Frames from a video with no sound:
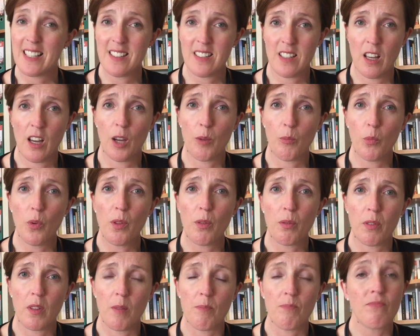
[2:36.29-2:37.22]
time
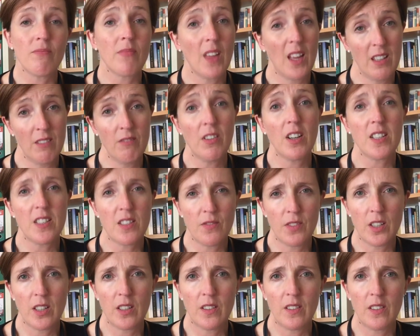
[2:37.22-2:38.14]
with them, and vice
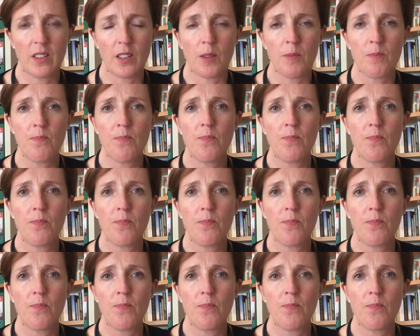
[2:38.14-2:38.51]
versa.